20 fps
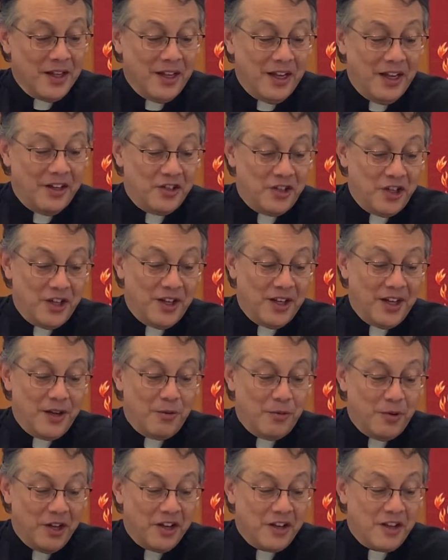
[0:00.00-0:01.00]
in
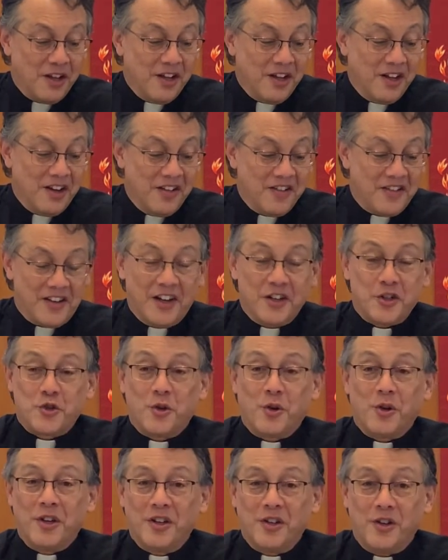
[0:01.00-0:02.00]
dealing with
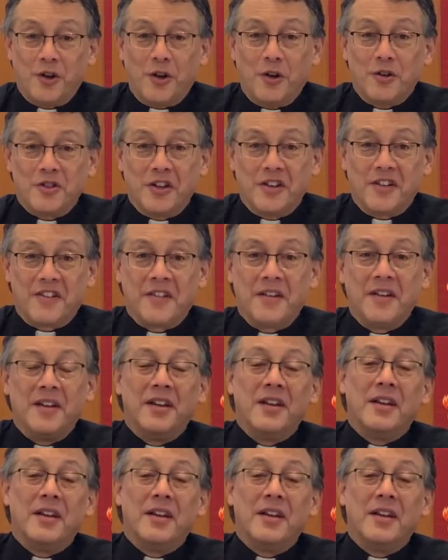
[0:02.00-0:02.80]
sensual indulgence.